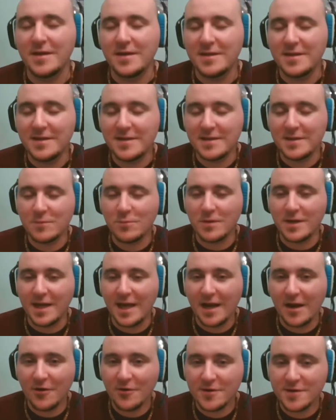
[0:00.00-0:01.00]
This is what
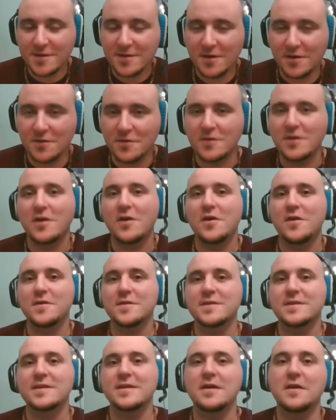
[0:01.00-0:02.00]
Aristotle
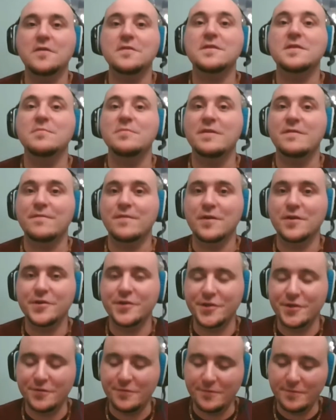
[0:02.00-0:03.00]
calls the ultimate
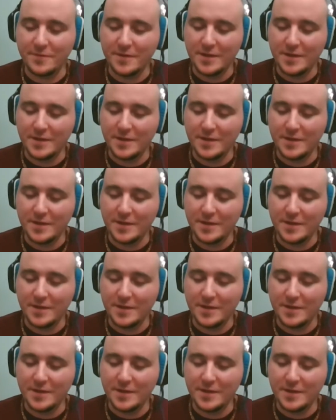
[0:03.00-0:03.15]
virtue.